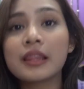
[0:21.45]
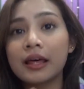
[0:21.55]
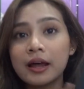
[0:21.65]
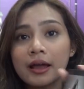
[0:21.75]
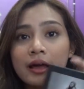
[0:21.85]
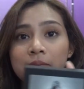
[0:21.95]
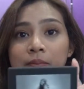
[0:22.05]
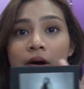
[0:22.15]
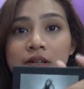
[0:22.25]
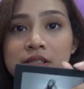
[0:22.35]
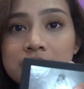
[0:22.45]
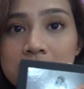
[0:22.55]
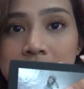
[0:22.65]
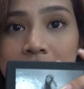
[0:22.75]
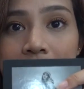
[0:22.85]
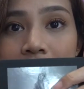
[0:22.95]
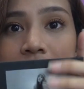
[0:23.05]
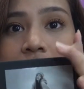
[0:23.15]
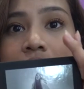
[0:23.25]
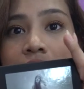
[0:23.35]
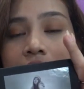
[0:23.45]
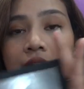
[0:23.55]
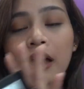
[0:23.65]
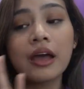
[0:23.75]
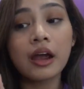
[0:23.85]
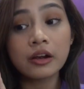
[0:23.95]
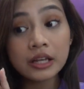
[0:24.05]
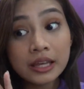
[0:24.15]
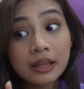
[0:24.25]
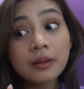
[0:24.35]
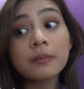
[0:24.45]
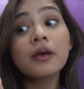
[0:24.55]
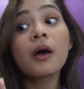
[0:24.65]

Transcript: that I unboxed this Lalisa air kit.